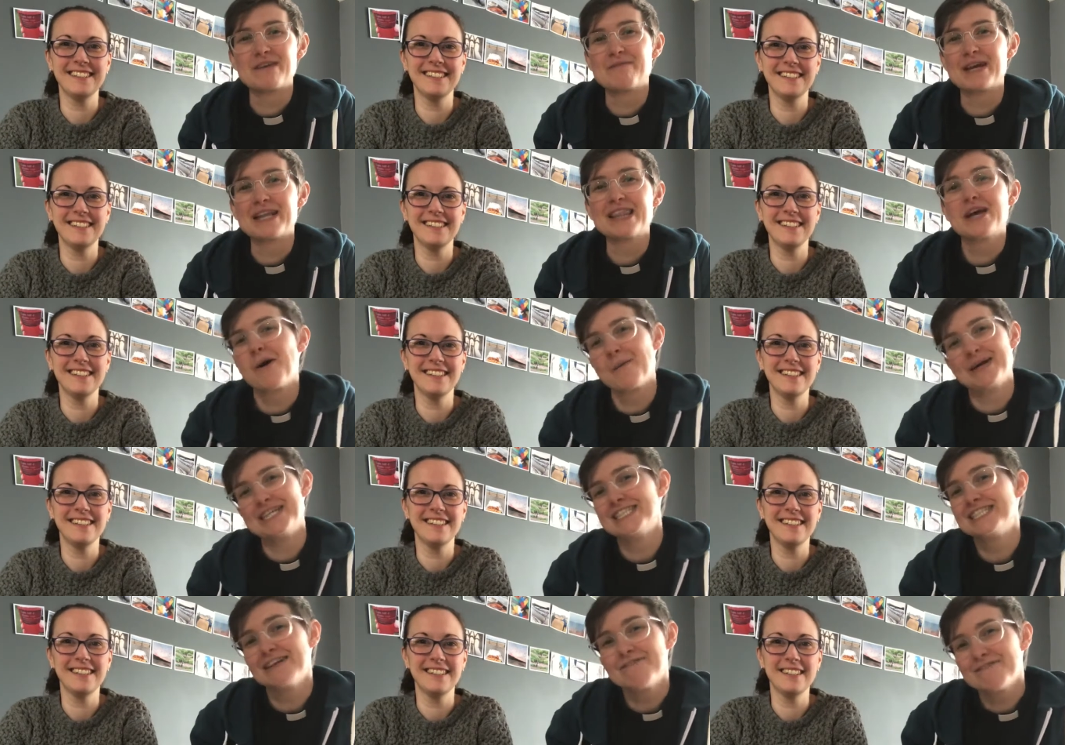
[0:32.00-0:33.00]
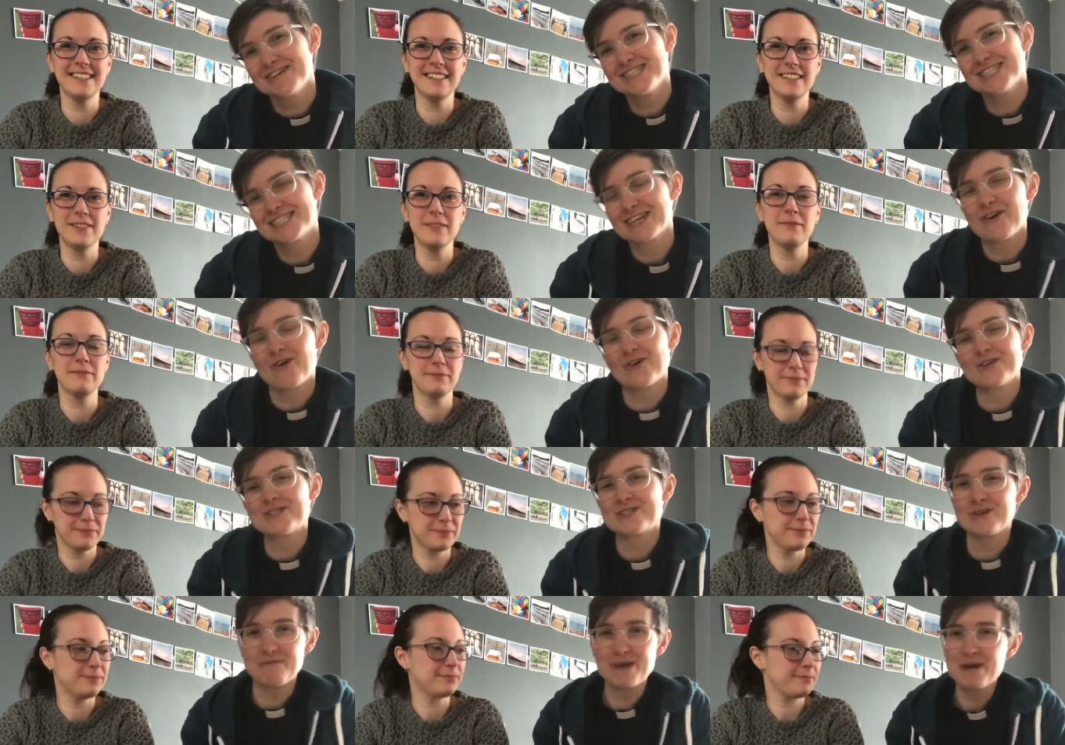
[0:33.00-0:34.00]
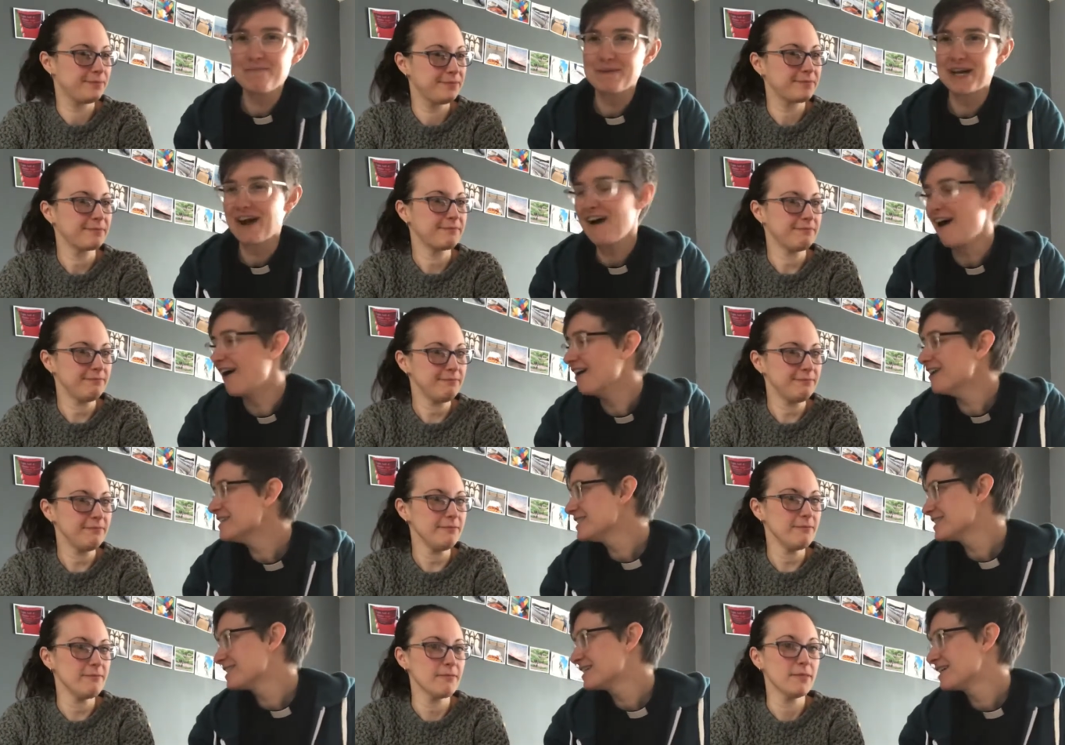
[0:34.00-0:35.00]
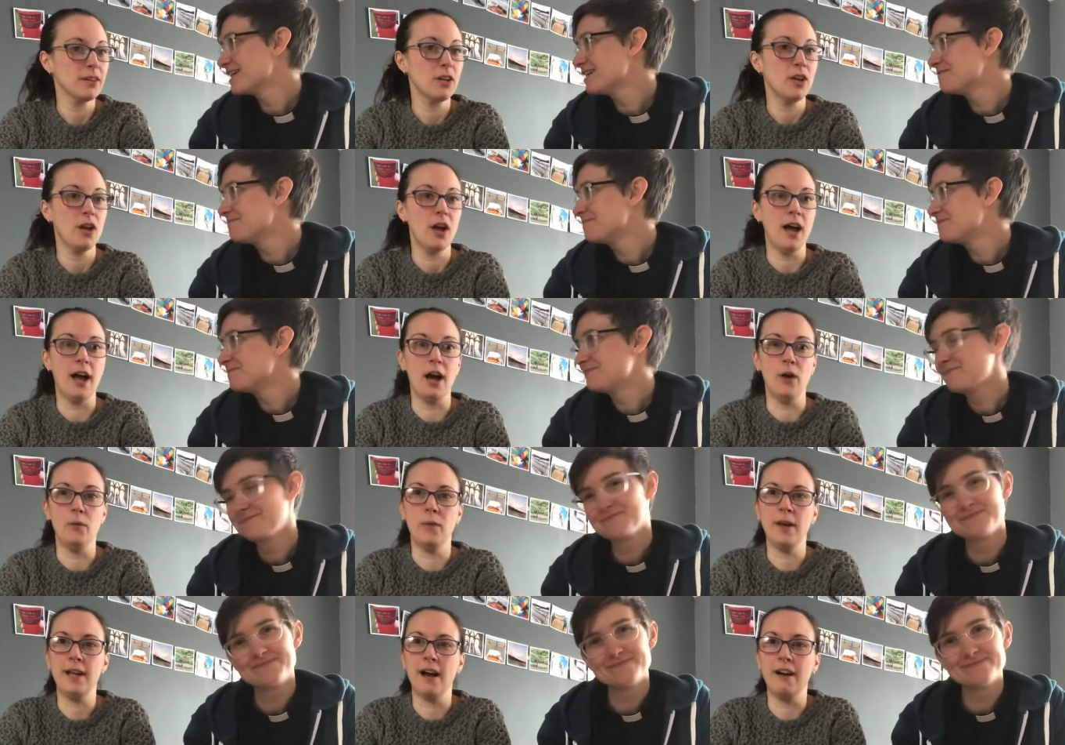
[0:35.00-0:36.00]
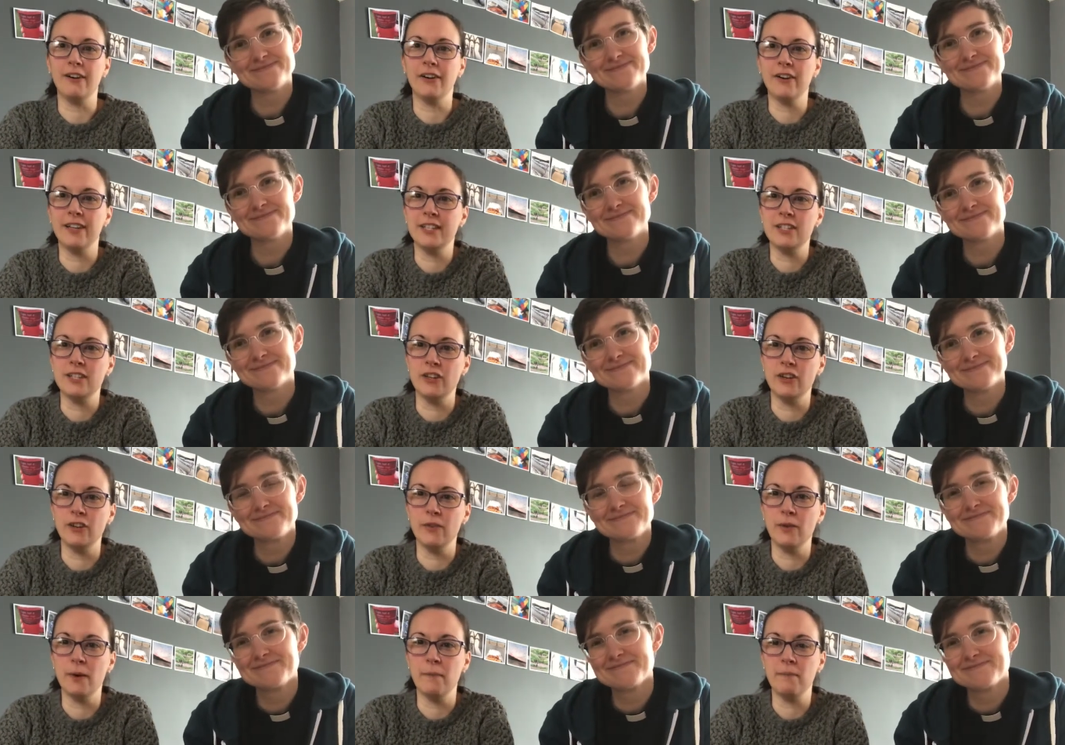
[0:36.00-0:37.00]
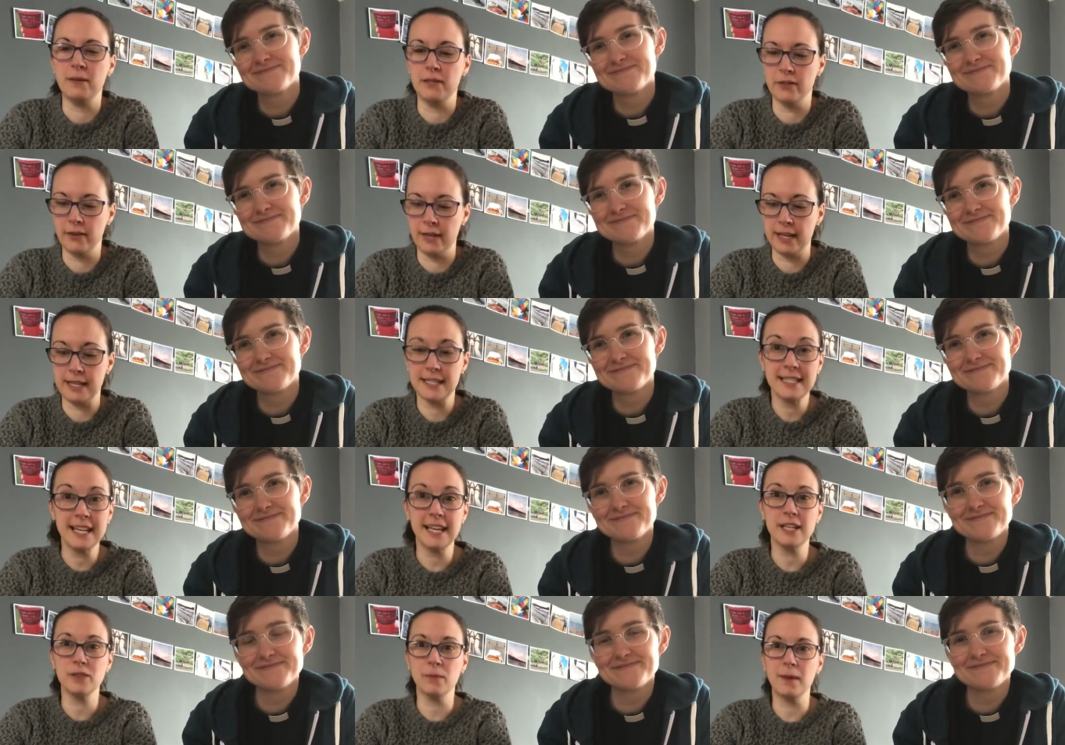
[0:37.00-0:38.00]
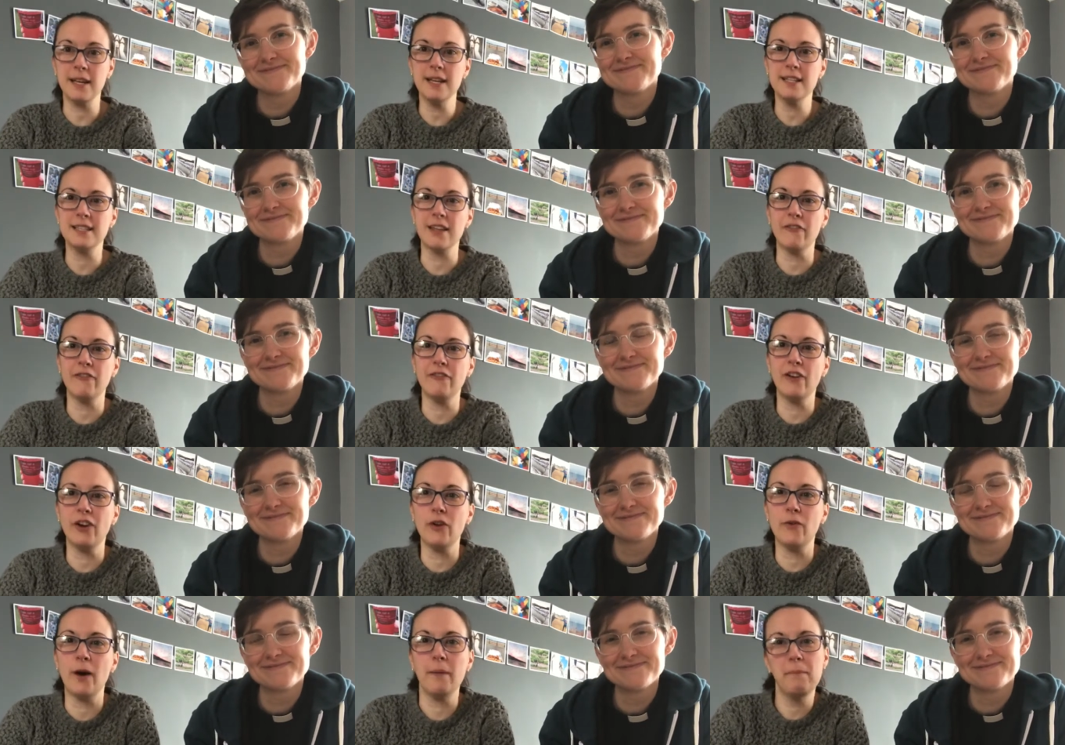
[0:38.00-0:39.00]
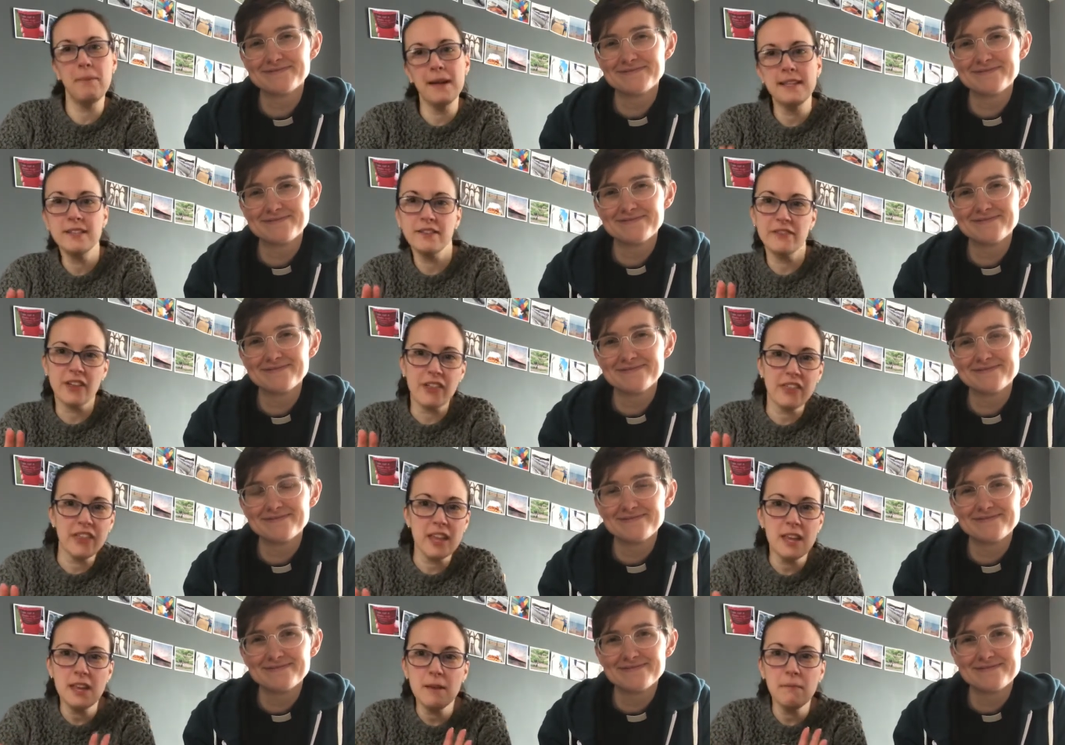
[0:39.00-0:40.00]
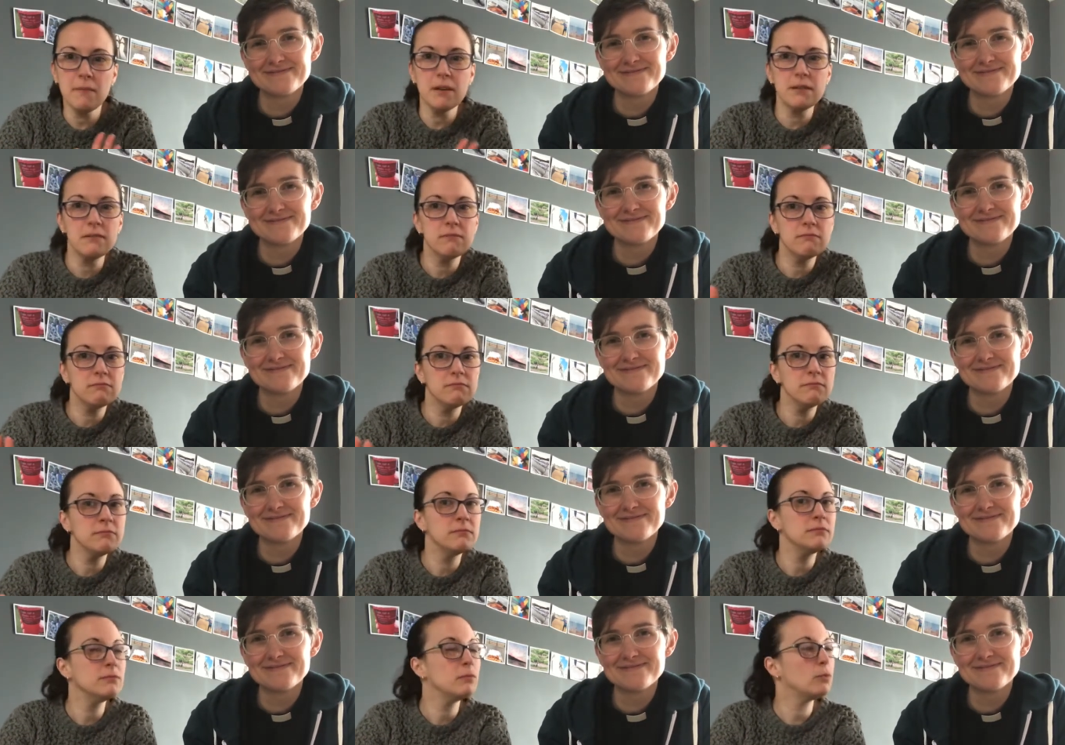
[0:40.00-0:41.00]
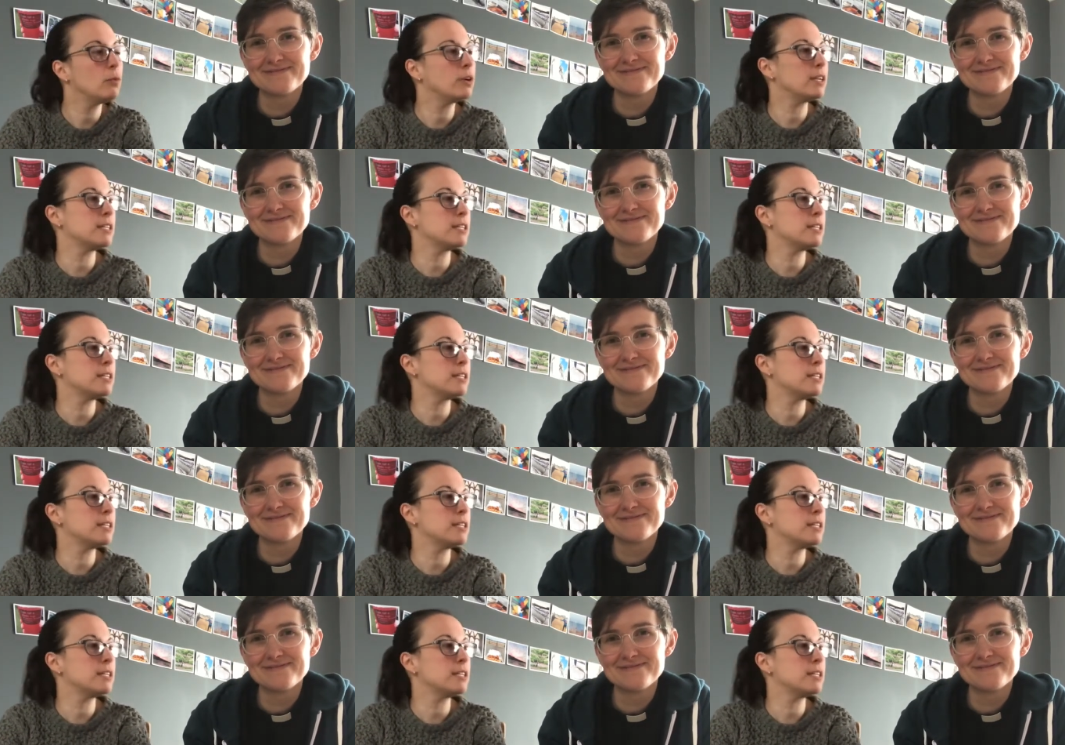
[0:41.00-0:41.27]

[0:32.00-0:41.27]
Speaker 1: be a little bit different all summer because...
Speaker 2: Uh, we are going to be doing six weeks that follow a bit of a theme. What is